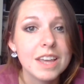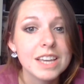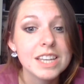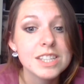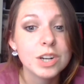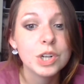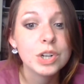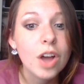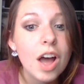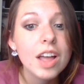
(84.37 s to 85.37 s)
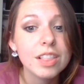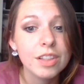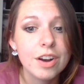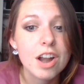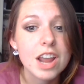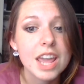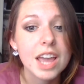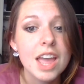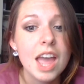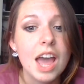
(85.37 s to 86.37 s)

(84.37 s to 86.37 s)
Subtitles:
that kids are not learning